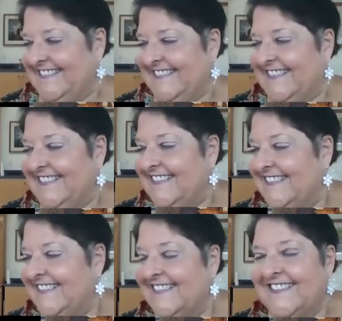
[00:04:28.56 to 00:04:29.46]

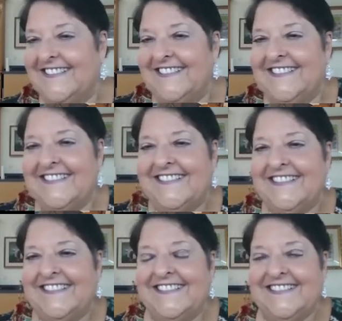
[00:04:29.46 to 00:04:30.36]

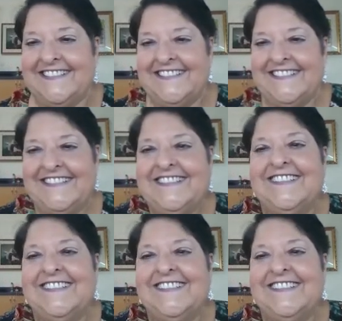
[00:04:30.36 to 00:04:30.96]
[no speech]